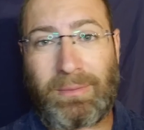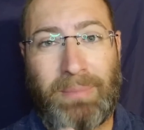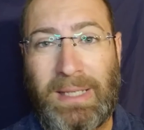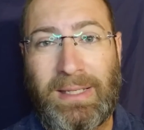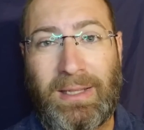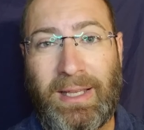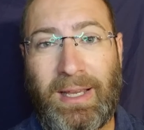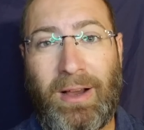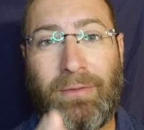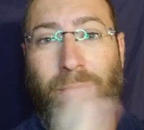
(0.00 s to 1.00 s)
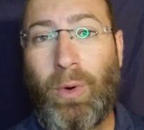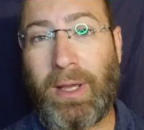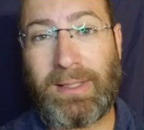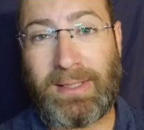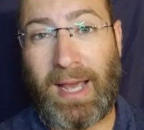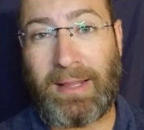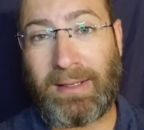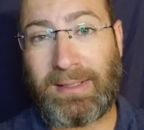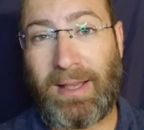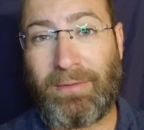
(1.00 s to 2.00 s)
basically avoids death
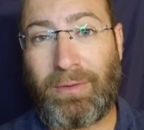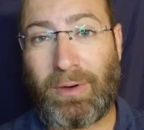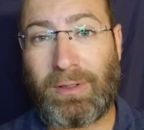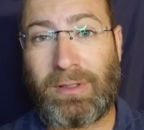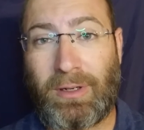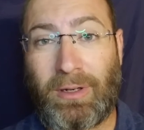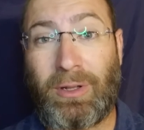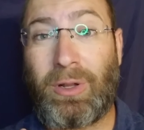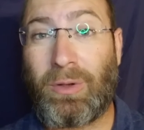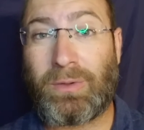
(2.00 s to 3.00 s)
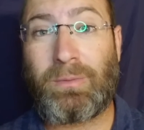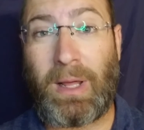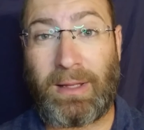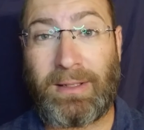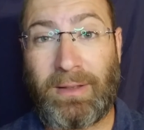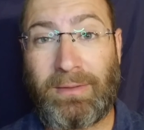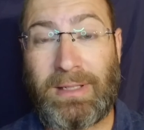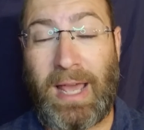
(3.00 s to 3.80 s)
except for certain close relatives.